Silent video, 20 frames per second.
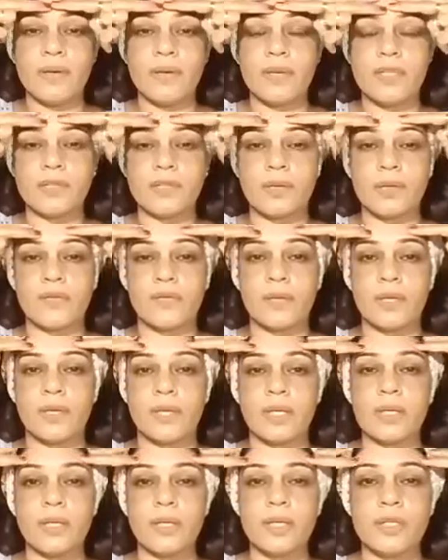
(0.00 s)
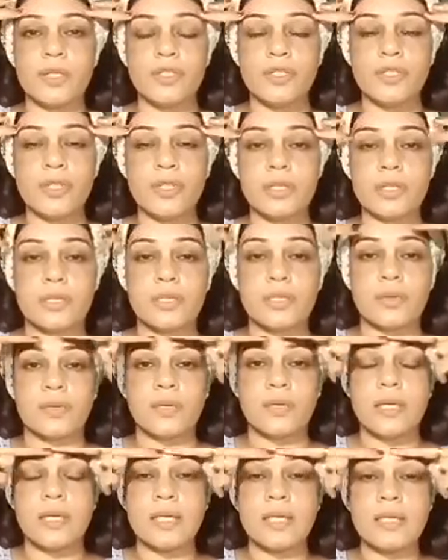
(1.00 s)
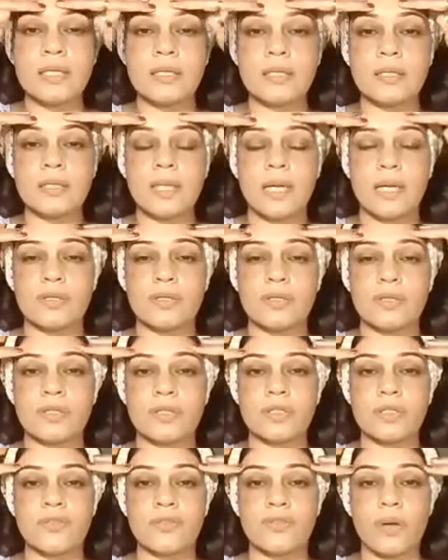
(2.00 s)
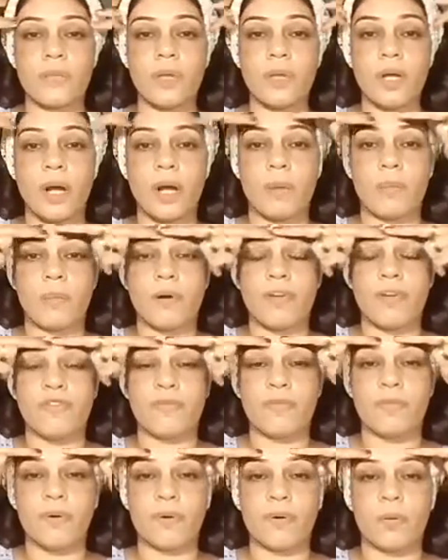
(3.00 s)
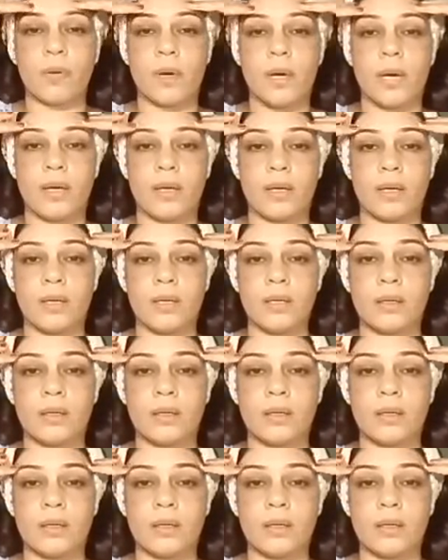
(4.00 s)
very softly just release the tensions from the above brow area.